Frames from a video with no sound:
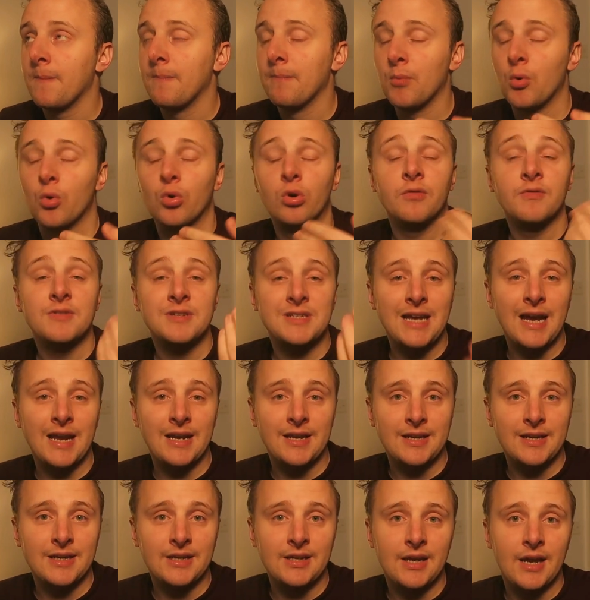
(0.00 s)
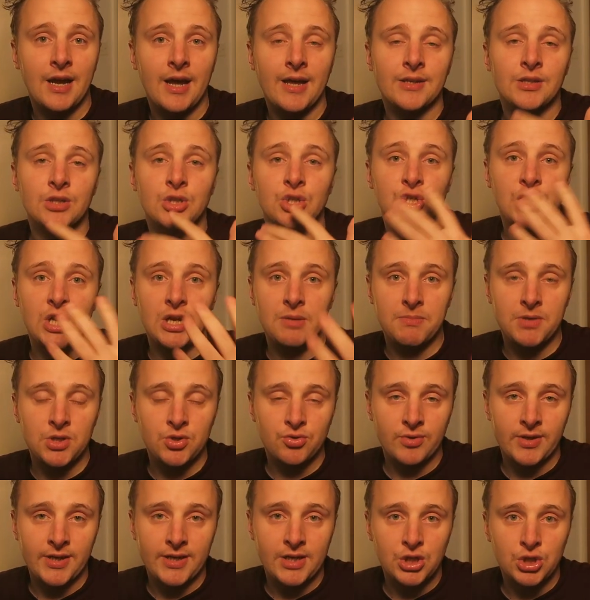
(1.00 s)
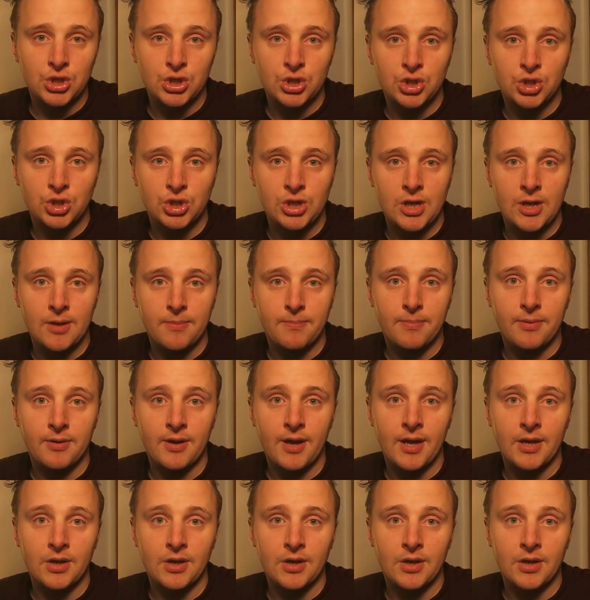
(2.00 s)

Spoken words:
more of Danny and Jamie's relationship.